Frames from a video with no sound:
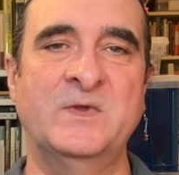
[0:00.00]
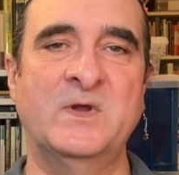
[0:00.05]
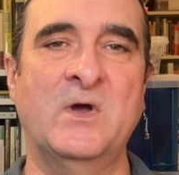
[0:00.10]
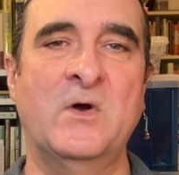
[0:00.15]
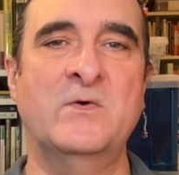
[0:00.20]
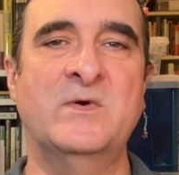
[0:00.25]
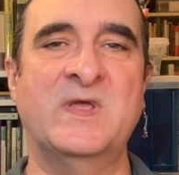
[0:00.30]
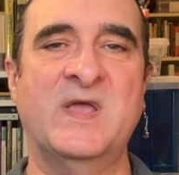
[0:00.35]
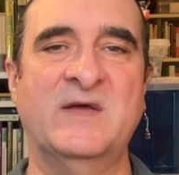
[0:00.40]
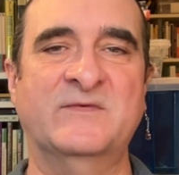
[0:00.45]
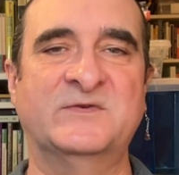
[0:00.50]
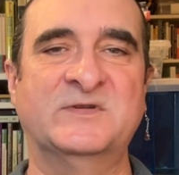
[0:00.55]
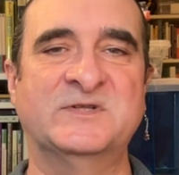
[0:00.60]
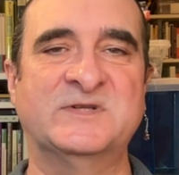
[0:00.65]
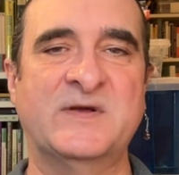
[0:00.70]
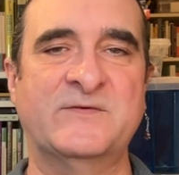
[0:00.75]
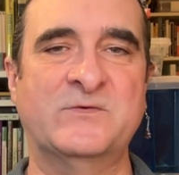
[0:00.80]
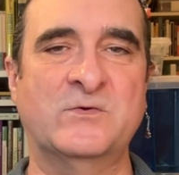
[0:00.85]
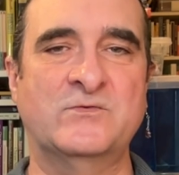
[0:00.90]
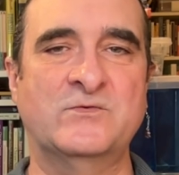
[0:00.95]
only after
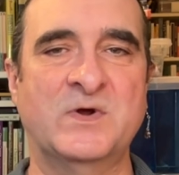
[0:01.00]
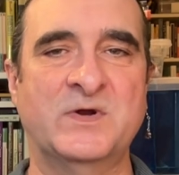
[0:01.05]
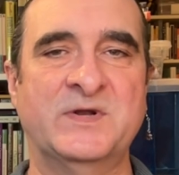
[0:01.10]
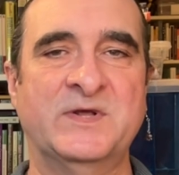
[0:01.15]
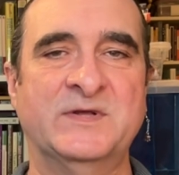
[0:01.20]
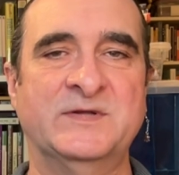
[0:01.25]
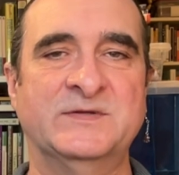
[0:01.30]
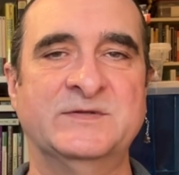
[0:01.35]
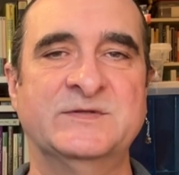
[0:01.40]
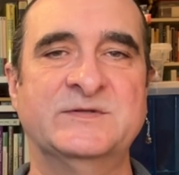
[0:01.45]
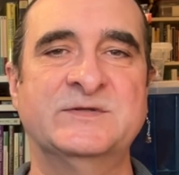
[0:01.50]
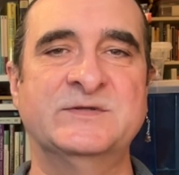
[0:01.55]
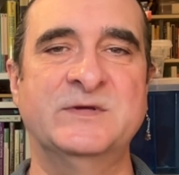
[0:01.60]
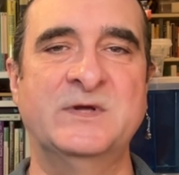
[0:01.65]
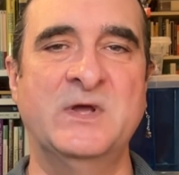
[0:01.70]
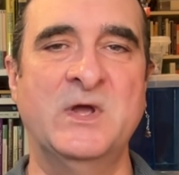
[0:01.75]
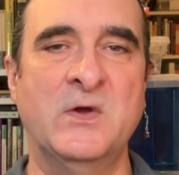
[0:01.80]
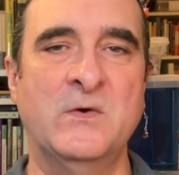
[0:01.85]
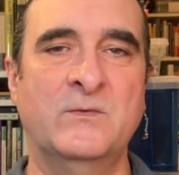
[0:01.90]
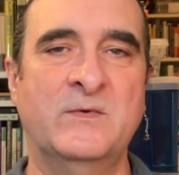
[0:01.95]
several run-ins
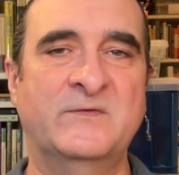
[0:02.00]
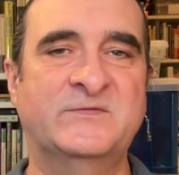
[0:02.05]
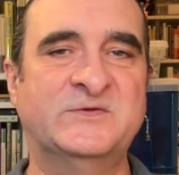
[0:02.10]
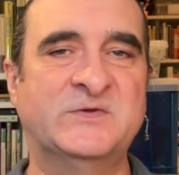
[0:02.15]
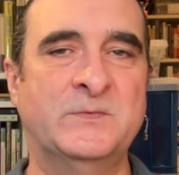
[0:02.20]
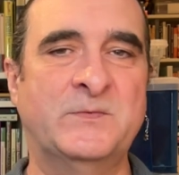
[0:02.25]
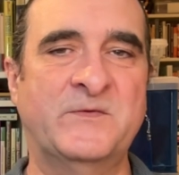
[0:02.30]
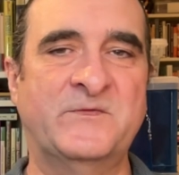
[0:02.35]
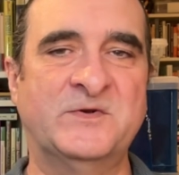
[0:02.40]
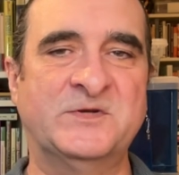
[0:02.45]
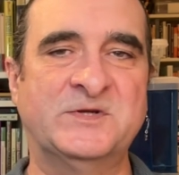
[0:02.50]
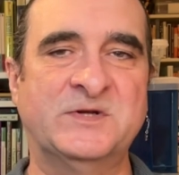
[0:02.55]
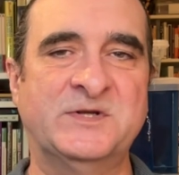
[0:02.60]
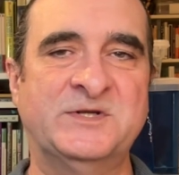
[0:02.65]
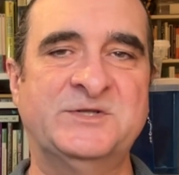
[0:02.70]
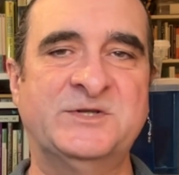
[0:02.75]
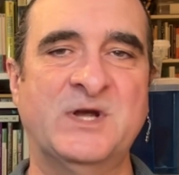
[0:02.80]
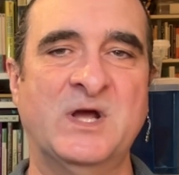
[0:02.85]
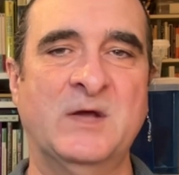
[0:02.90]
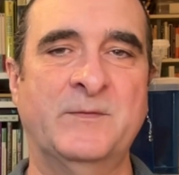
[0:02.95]
with superficially
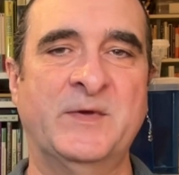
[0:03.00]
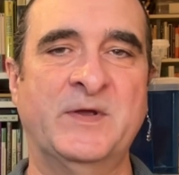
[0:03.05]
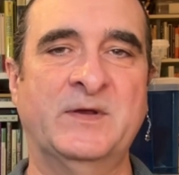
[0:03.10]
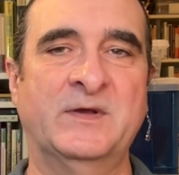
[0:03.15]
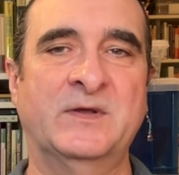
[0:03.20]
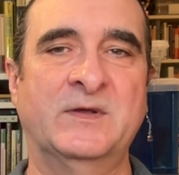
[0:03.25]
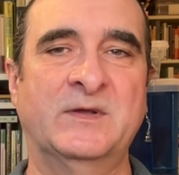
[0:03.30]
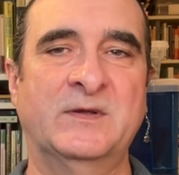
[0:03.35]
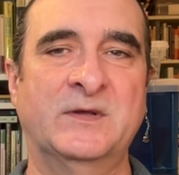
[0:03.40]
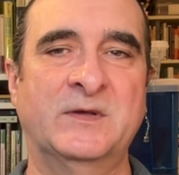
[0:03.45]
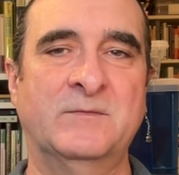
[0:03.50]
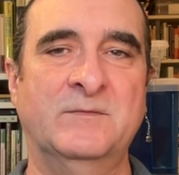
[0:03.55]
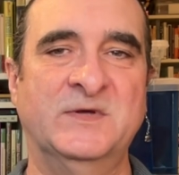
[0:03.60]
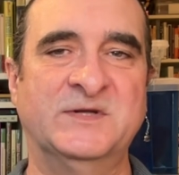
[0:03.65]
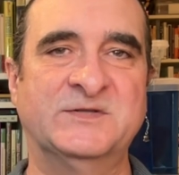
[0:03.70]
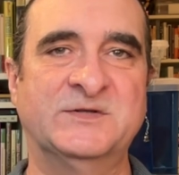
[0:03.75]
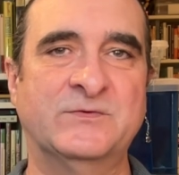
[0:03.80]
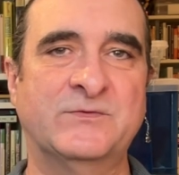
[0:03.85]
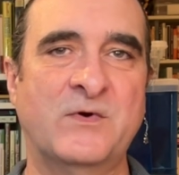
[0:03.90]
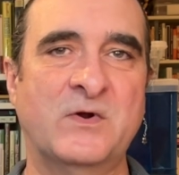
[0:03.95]
charming
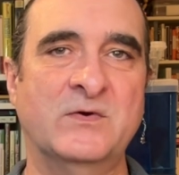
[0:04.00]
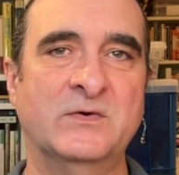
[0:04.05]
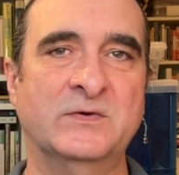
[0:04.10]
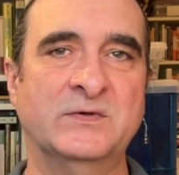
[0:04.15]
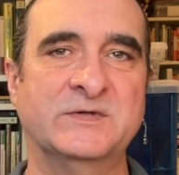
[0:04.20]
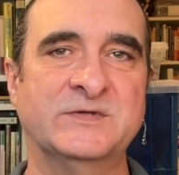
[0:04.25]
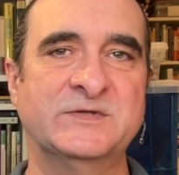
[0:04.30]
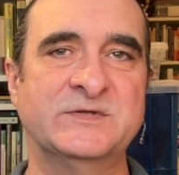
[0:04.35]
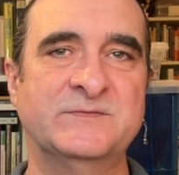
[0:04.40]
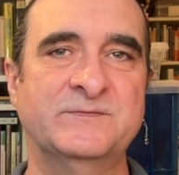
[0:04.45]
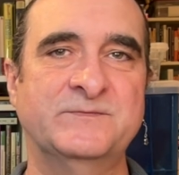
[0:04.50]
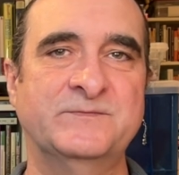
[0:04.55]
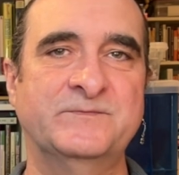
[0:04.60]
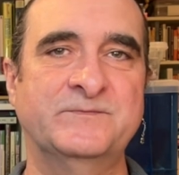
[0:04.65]
Mr. Wrongs.